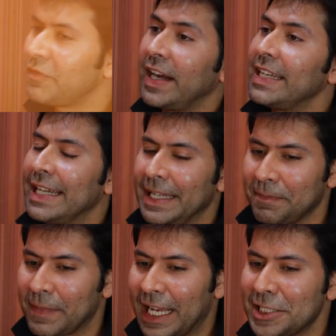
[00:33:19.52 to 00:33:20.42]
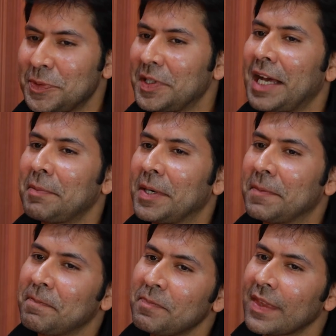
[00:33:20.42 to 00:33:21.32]
finally, as we wrap
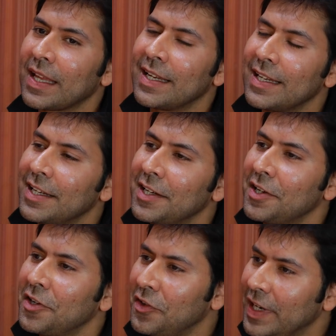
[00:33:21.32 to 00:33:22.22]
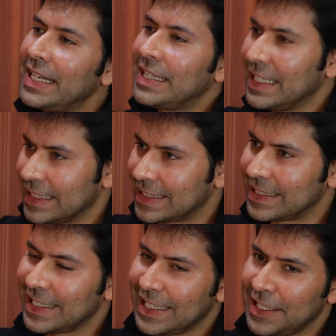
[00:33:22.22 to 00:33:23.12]
up, rate
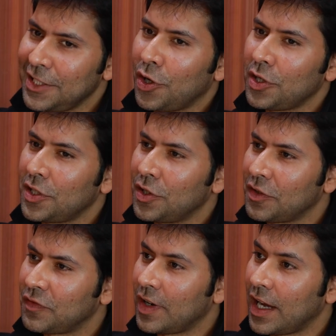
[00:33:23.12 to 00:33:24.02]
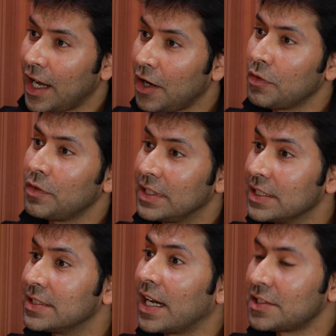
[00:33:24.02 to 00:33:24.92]
this in the order of how
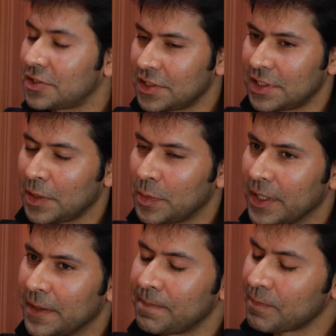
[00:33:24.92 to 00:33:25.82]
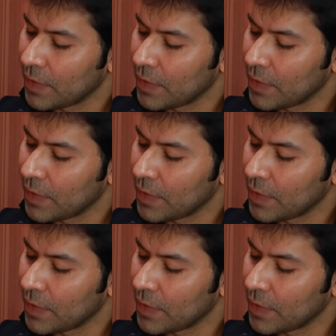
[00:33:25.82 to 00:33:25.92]
disastrous they were.